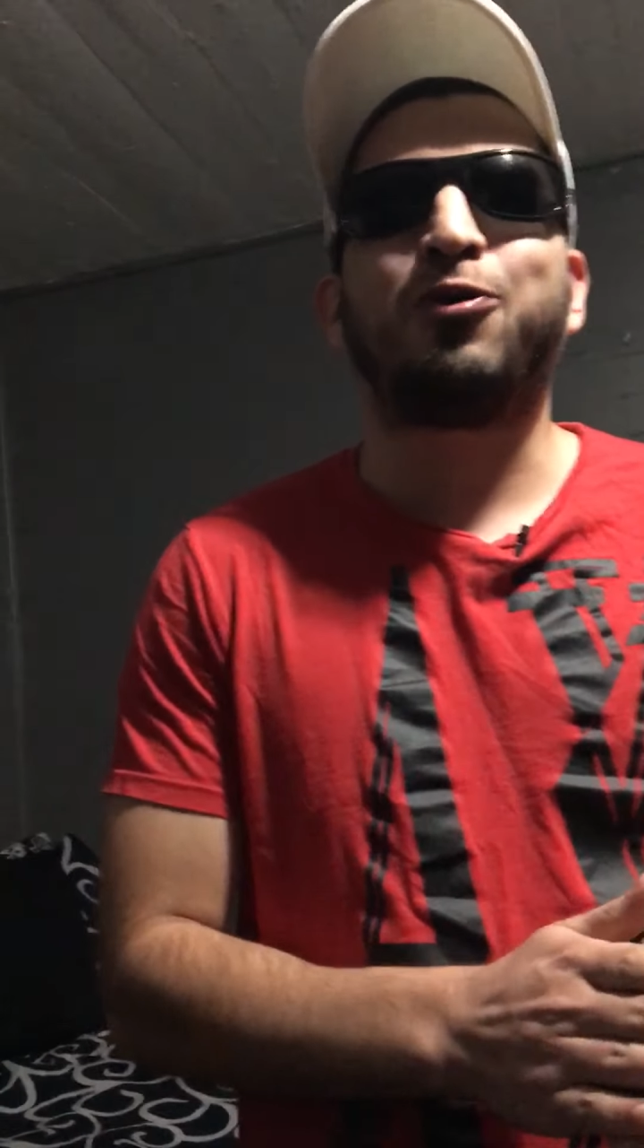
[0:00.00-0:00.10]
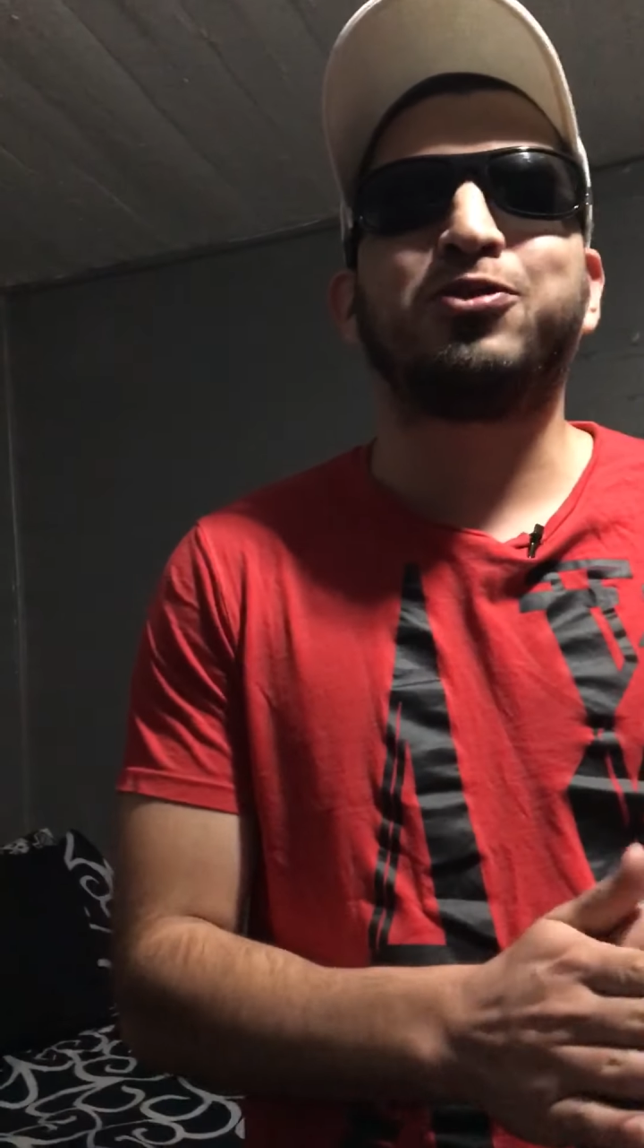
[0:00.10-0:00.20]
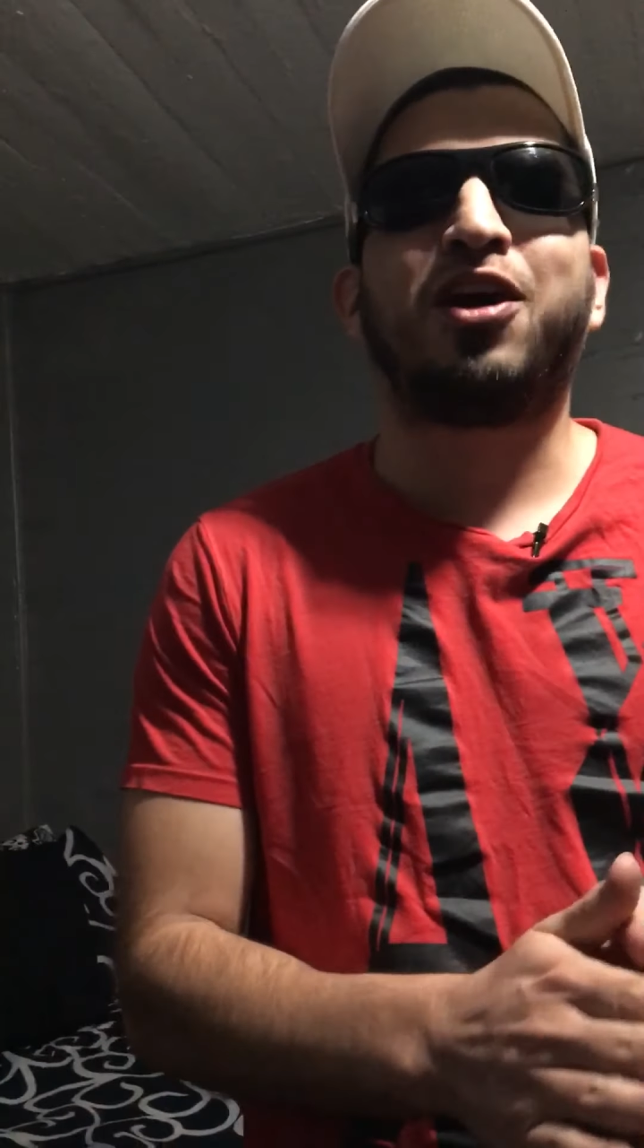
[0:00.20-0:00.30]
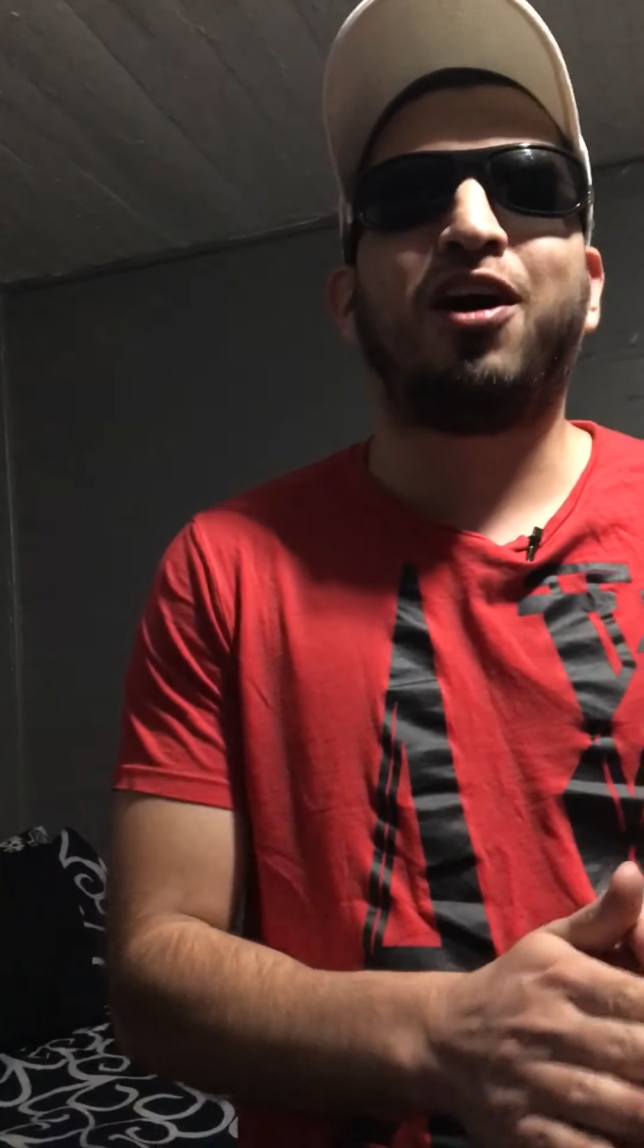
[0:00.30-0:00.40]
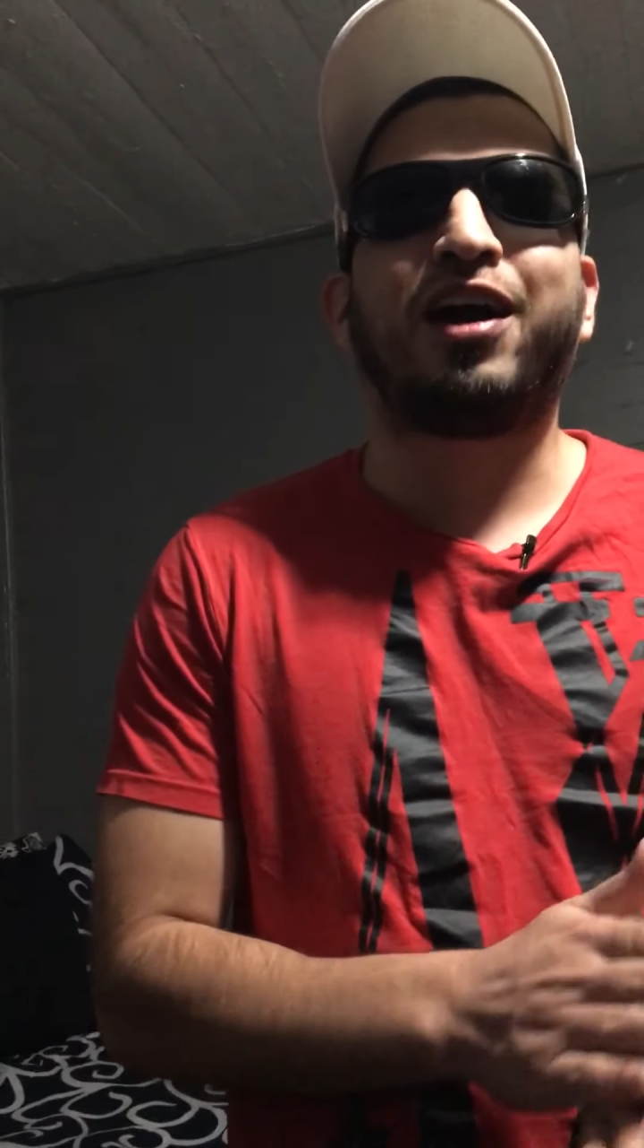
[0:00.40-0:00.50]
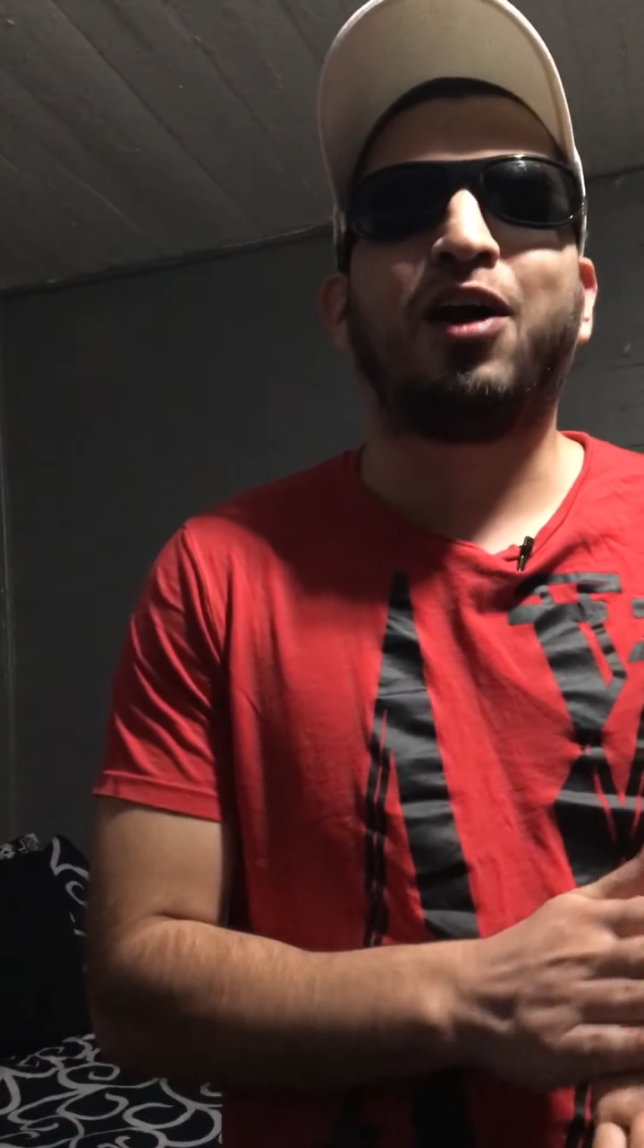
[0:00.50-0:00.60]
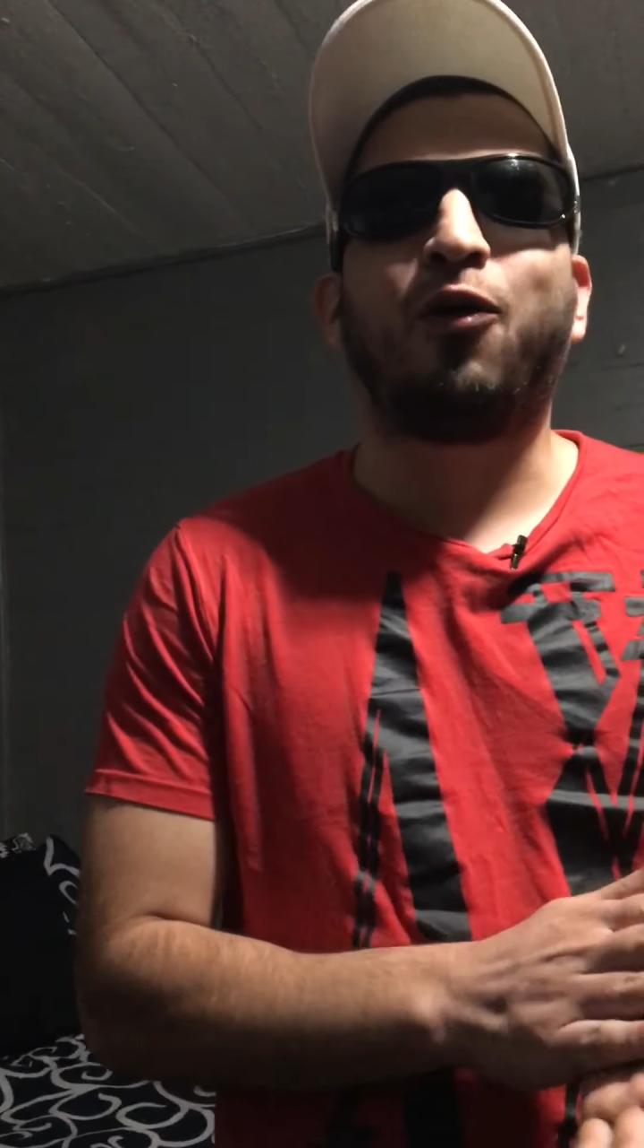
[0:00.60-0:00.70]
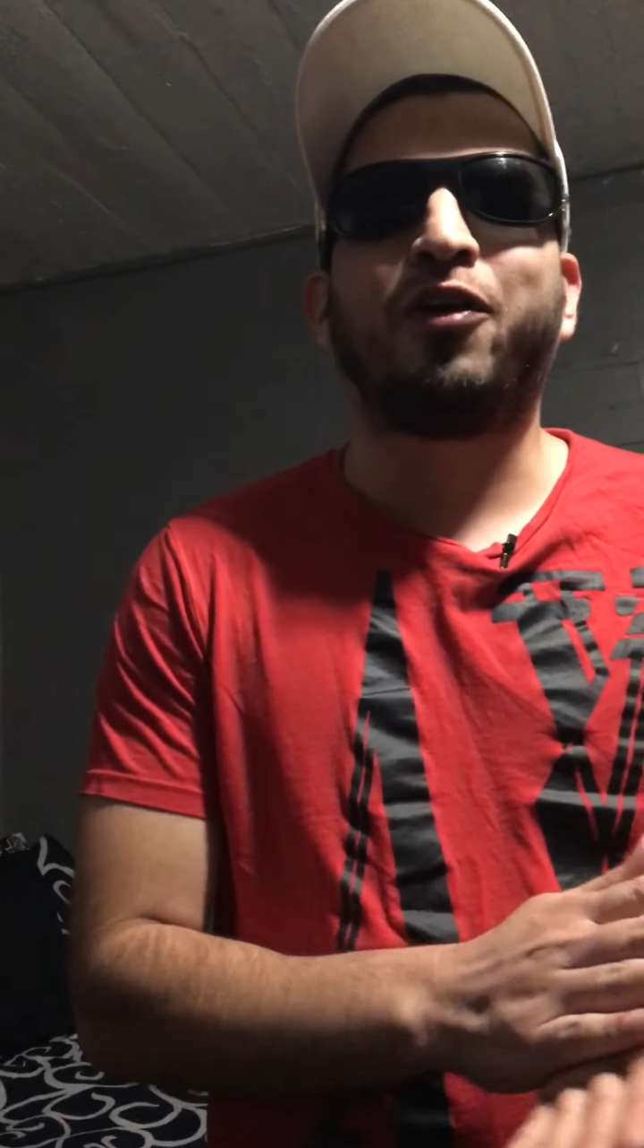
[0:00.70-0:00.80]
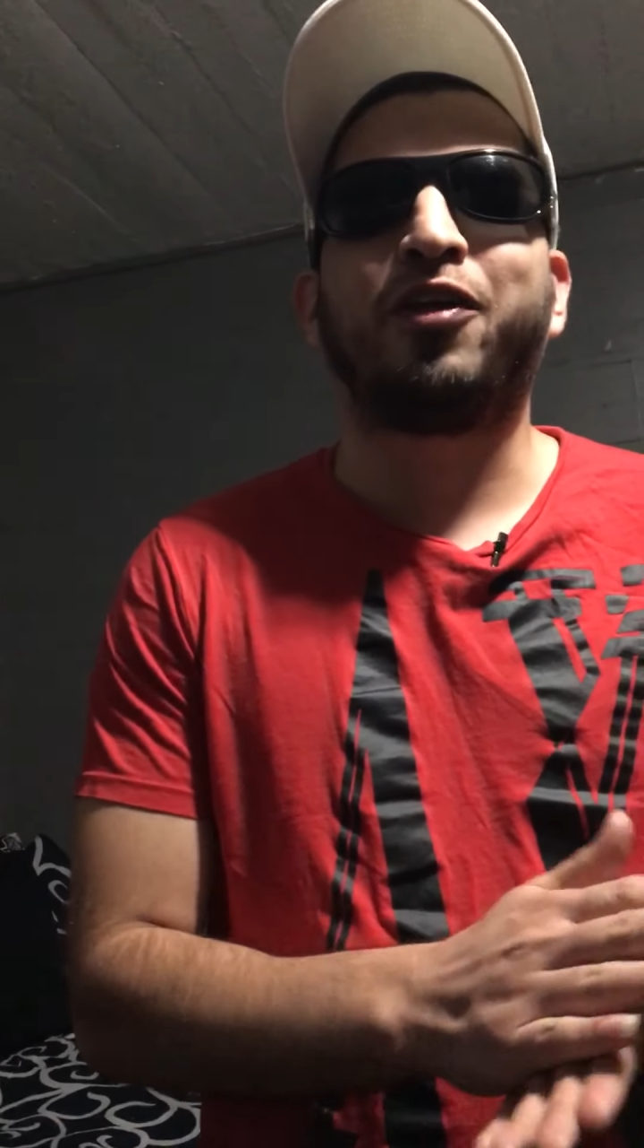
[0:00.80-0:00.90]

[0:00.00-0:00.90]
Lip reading: was Hawkeye or